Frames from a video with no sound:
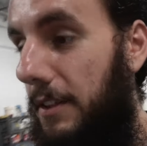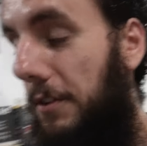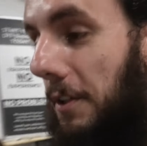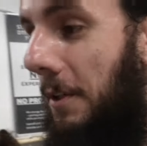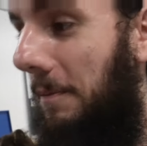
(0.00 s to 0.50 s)

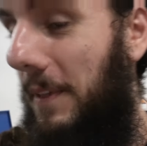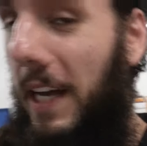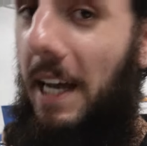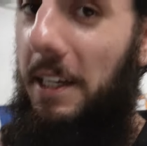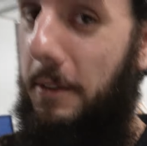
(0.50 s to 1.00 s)
So
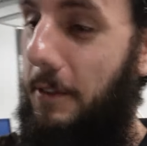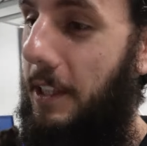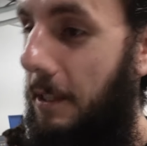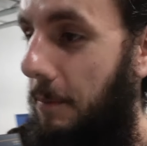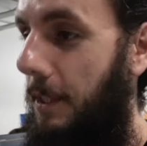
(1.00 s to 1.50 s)
I
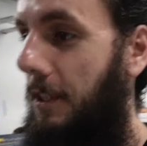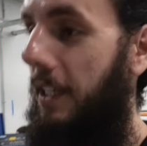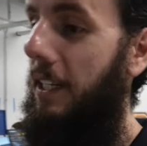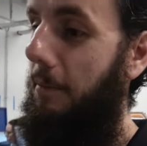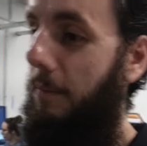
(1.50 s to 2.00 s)
really
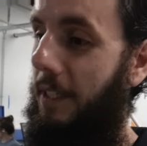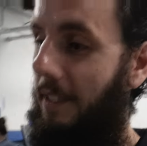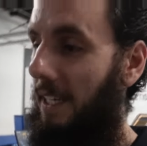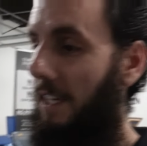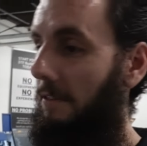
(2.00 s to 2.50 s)
appreciate it. But
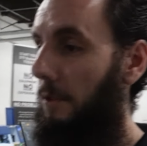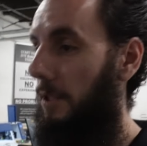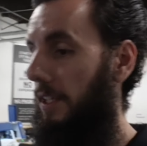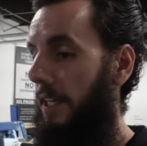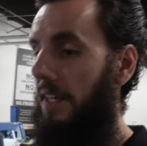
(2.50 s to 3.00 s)
like, if you
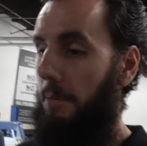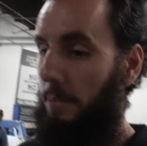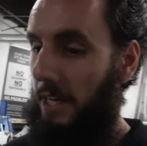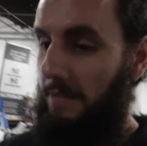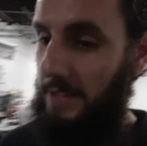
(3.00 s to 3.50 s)
are like a
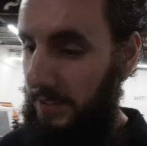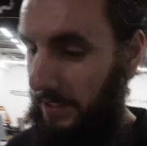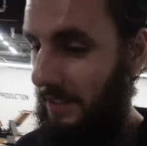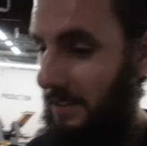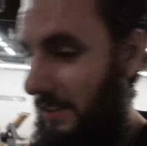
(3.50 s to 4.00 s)

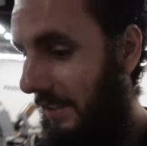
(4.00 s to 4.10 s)
privacy,